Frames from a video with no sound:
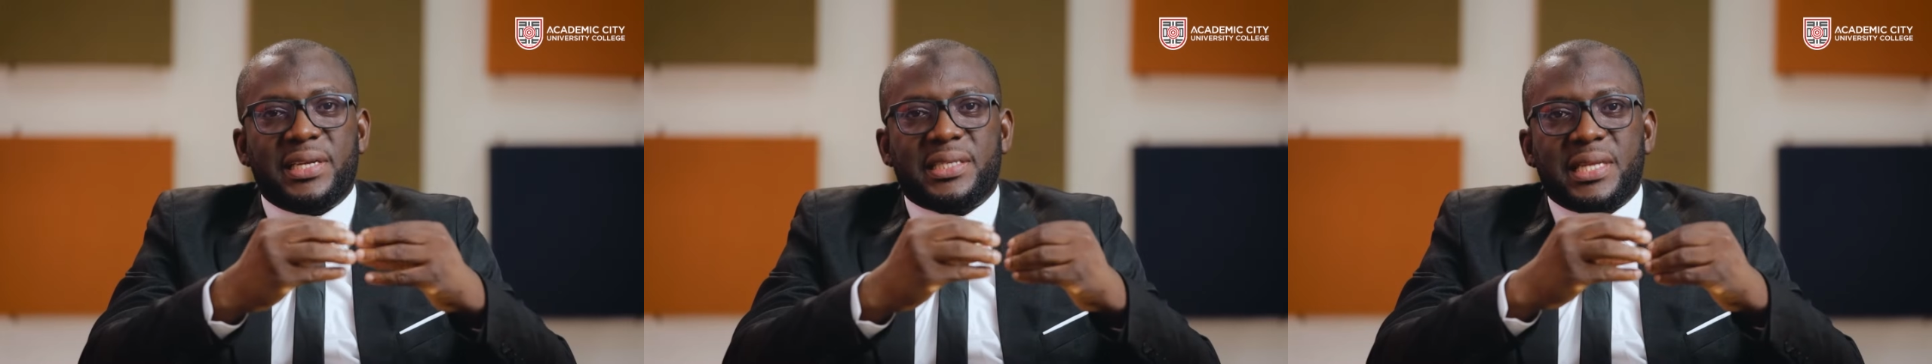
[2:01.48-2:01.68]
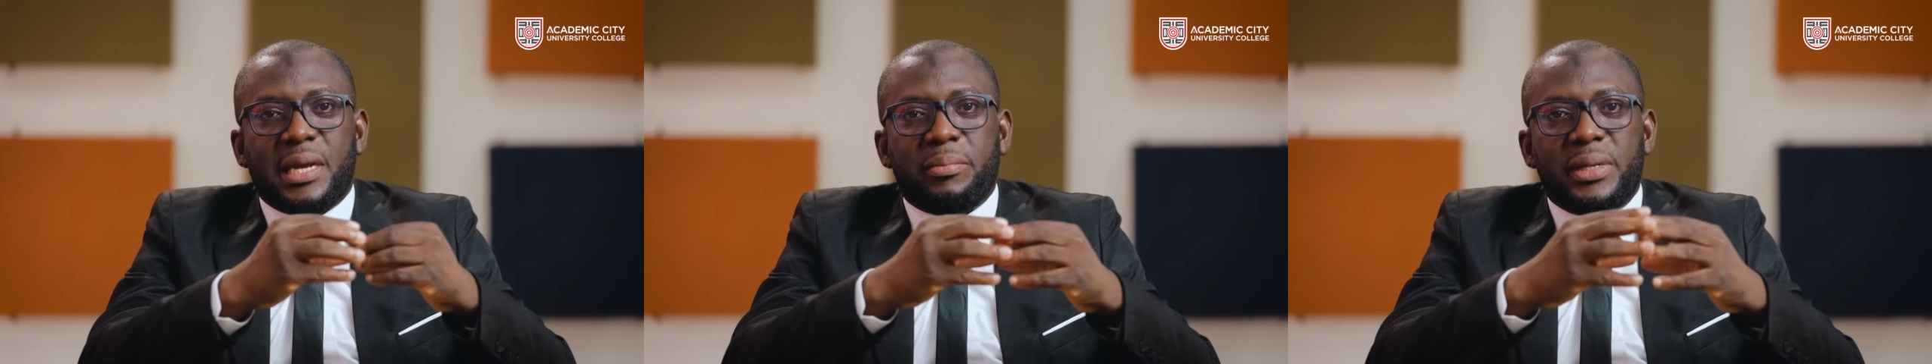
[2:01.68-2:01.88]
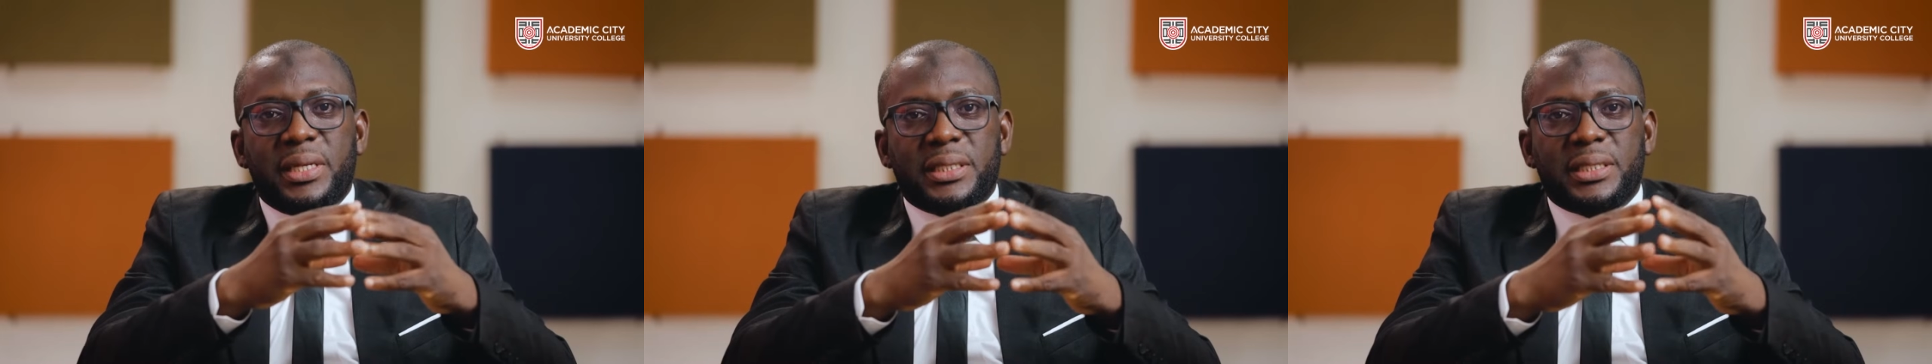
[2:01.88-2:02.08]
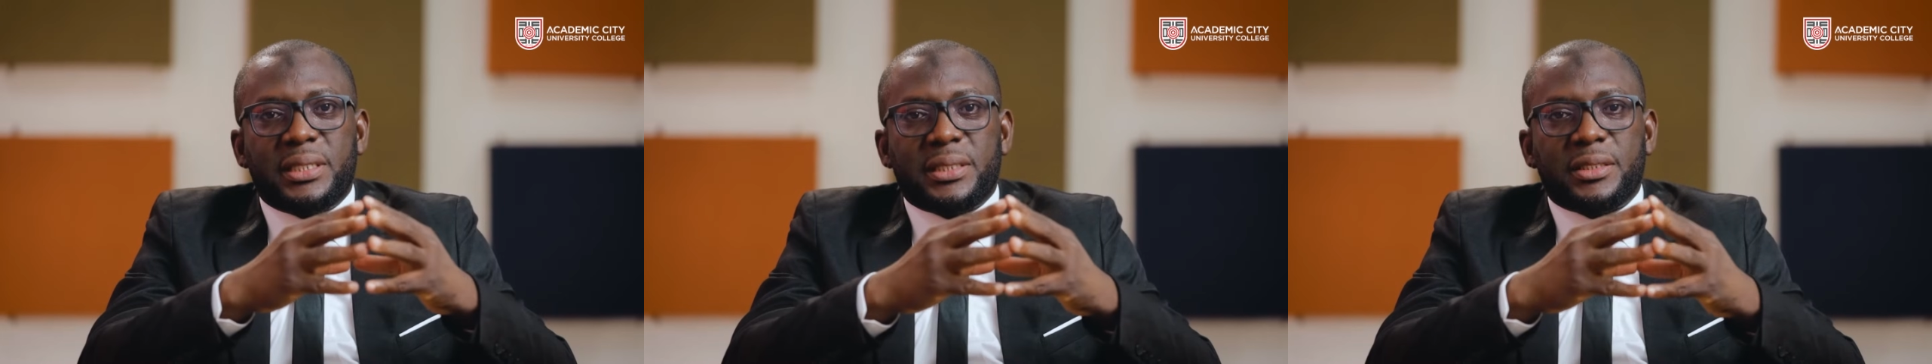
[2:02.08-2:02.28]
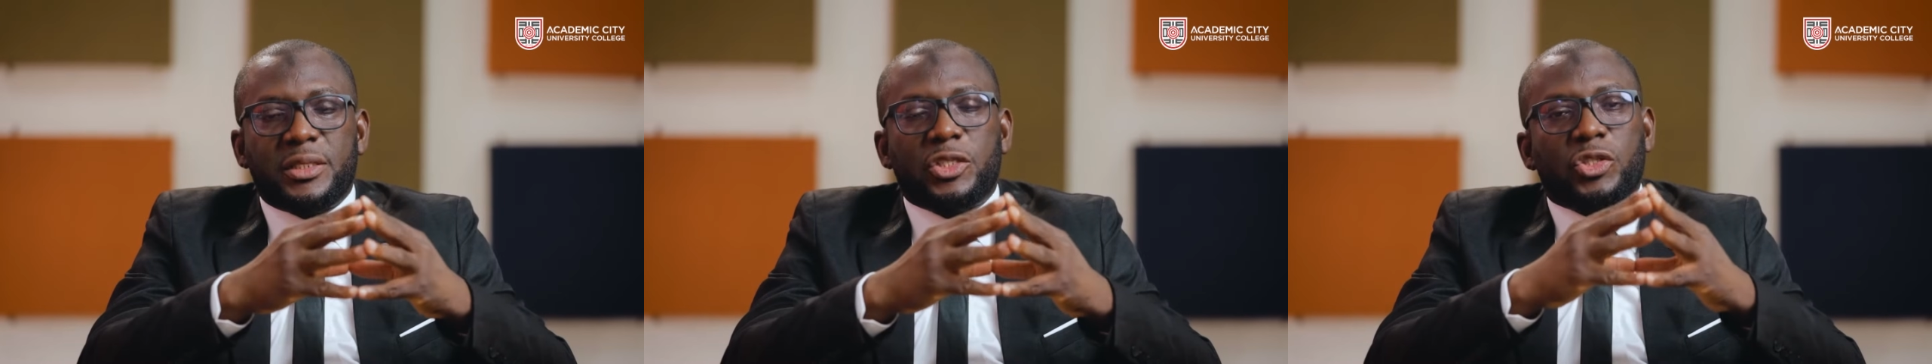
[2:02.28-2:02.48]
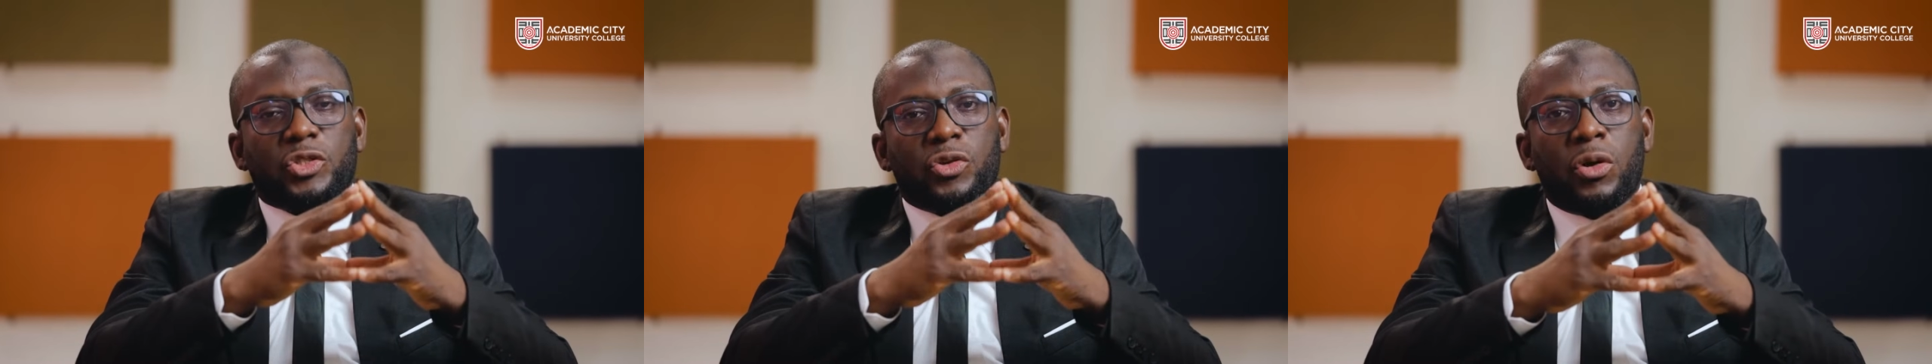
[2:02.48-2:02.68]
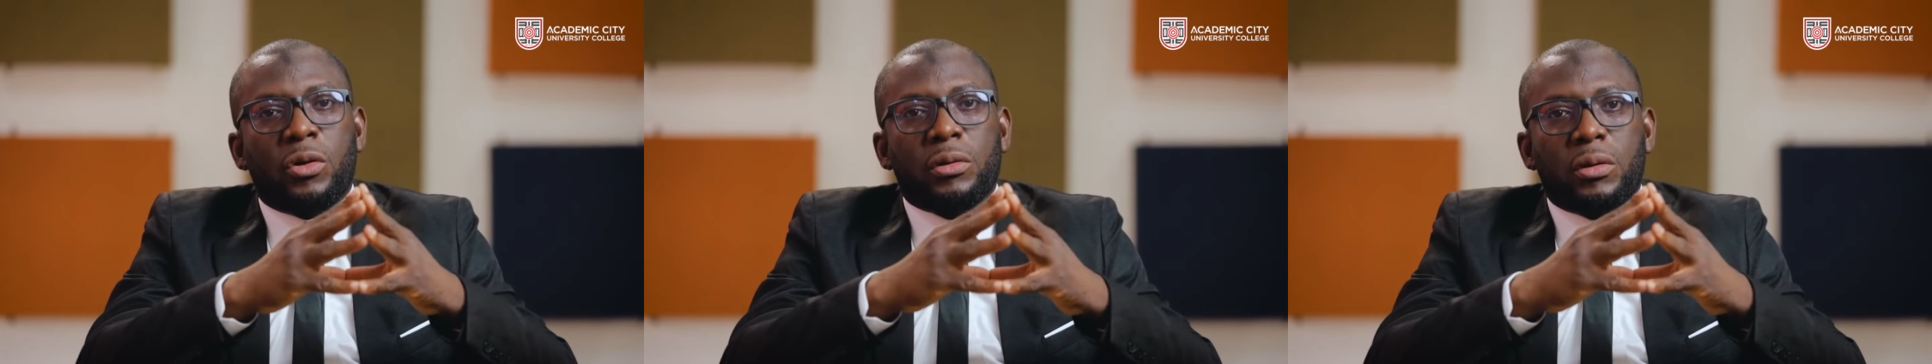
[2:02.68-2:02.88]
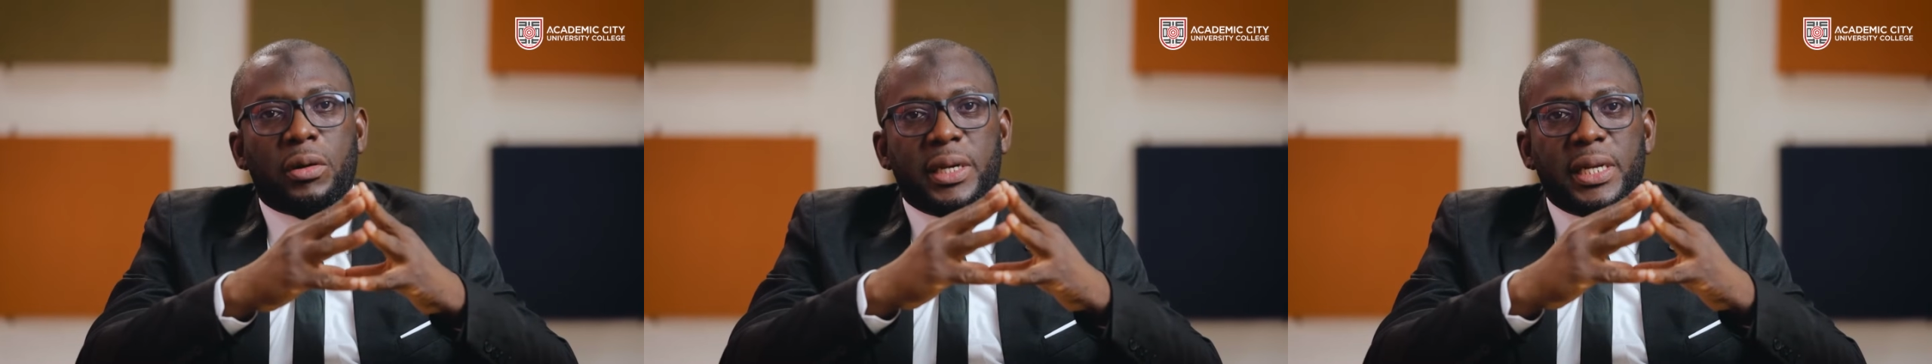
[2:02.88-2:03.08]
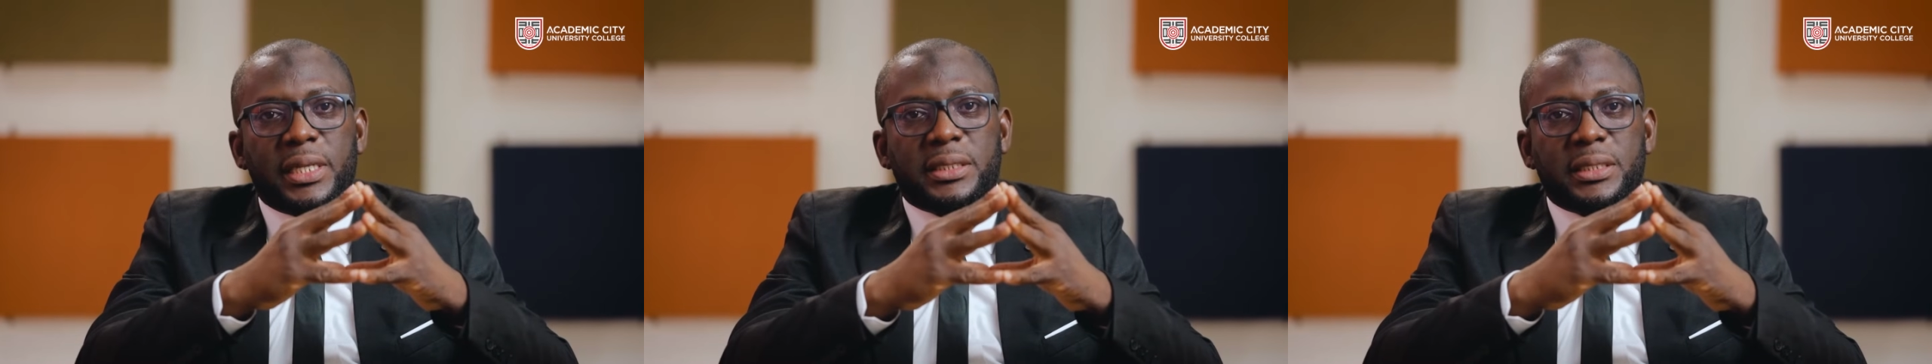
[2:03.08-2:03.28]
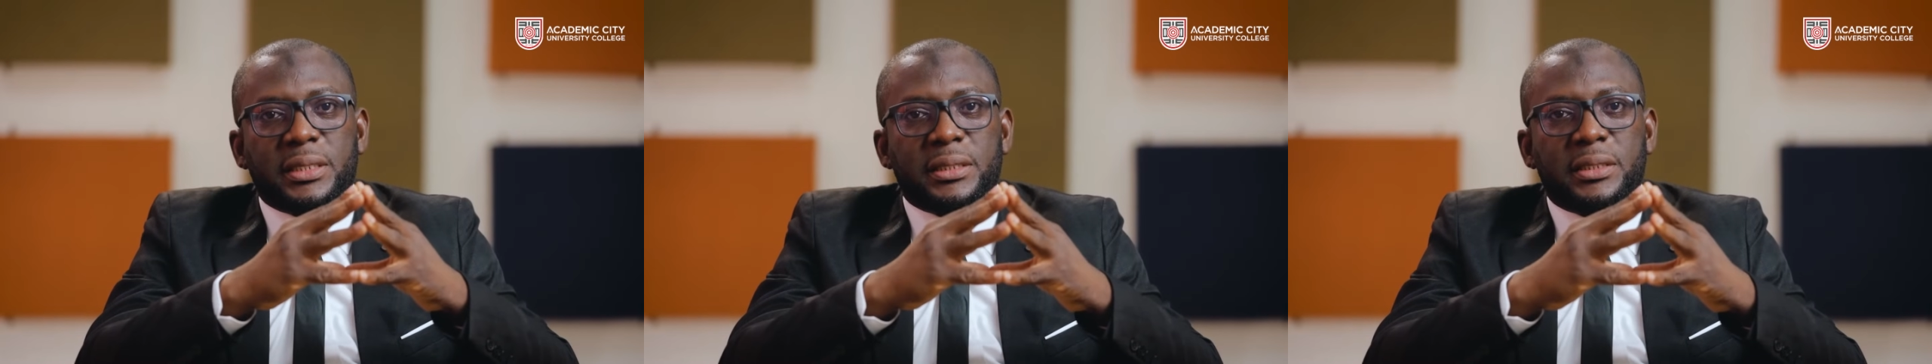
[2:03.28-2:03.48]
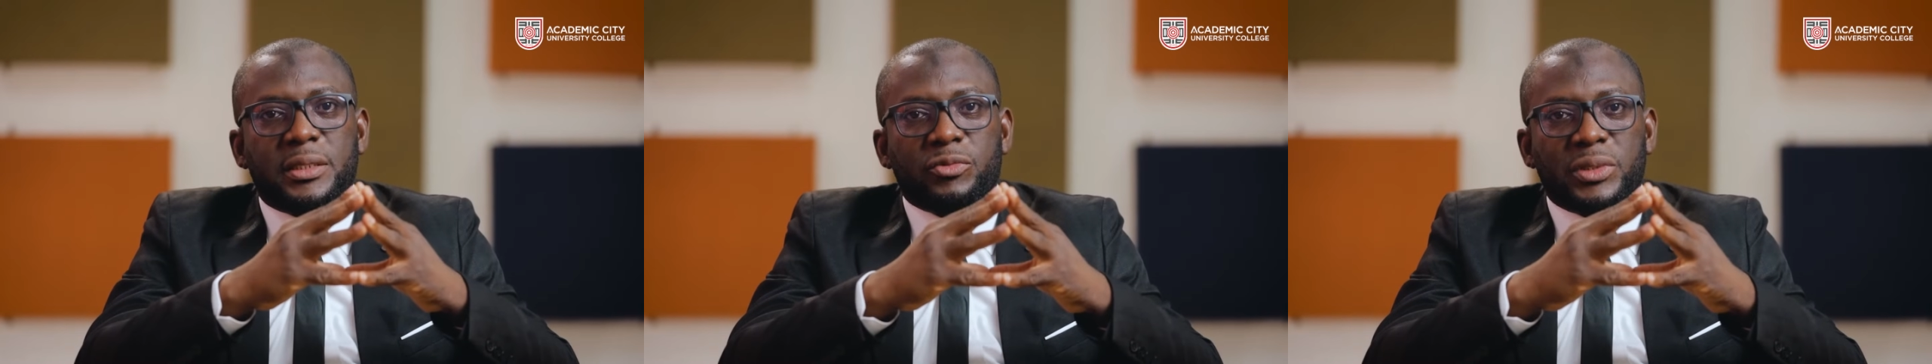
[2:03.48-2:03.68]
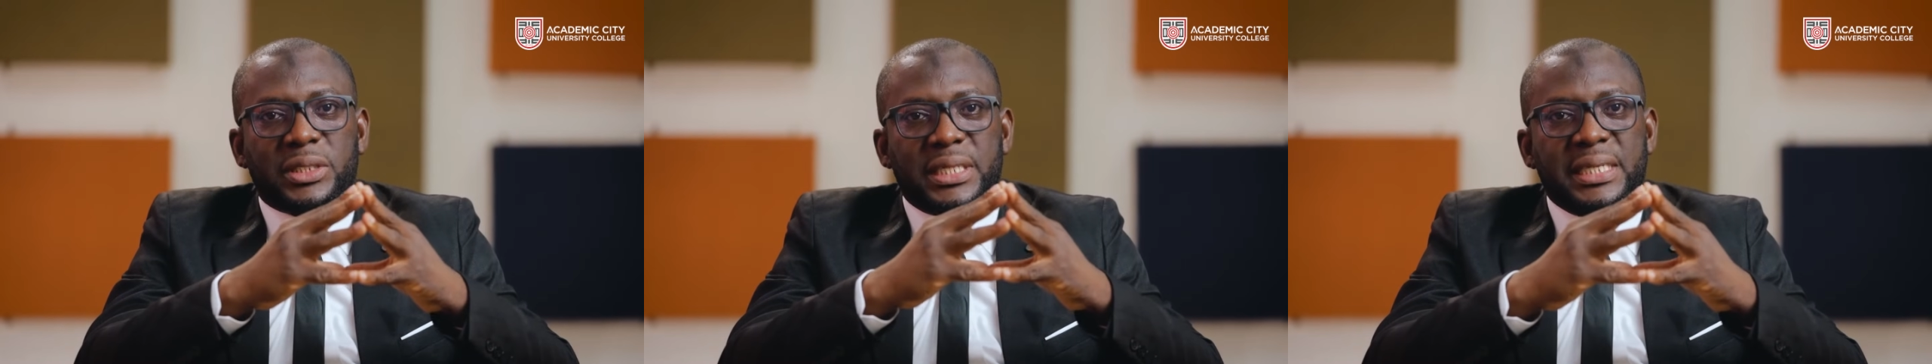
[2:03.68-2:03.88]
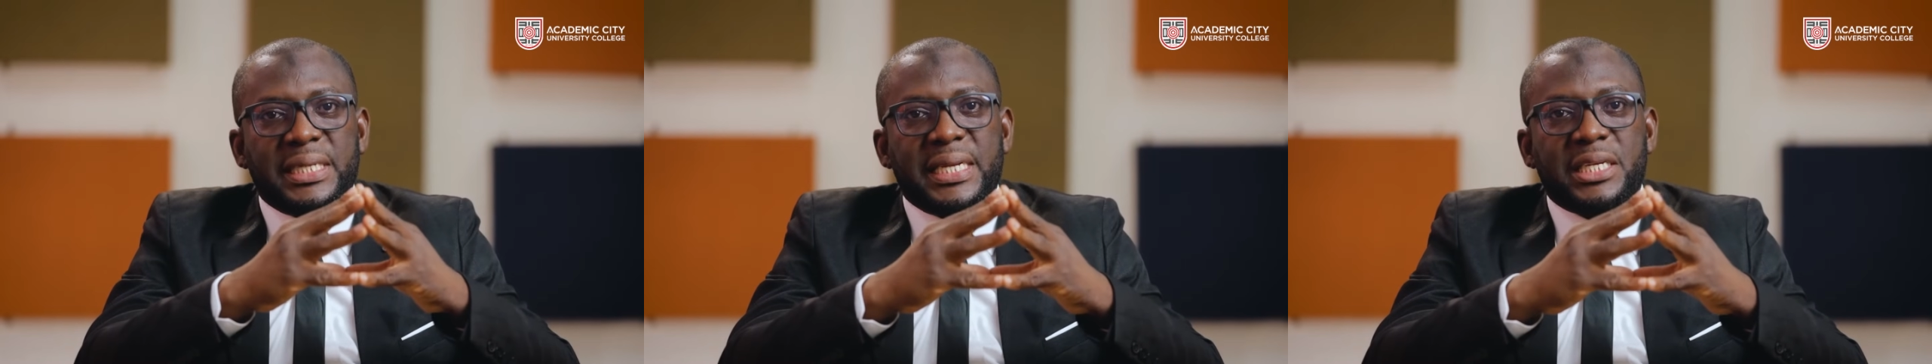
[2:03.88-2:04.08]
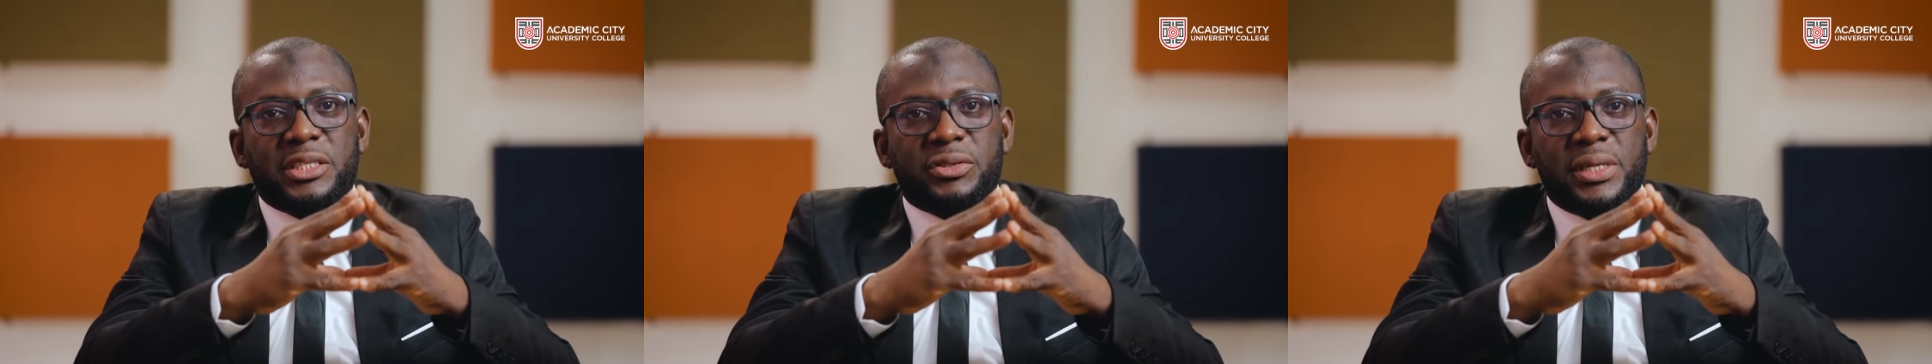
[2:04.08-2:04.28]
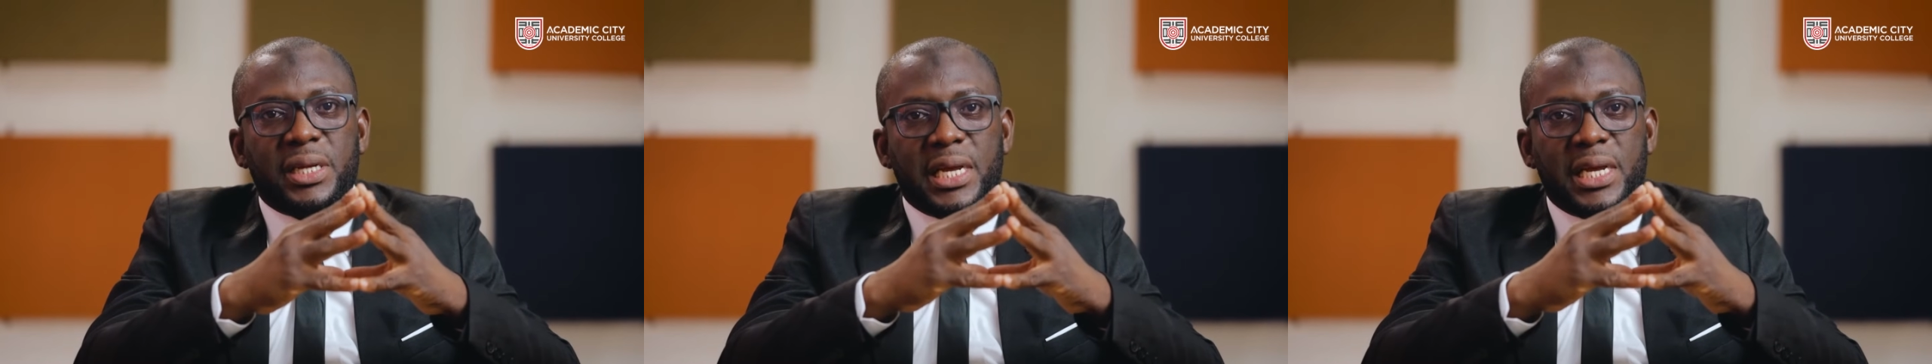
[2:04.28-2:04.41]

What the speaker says: established strong connections with industry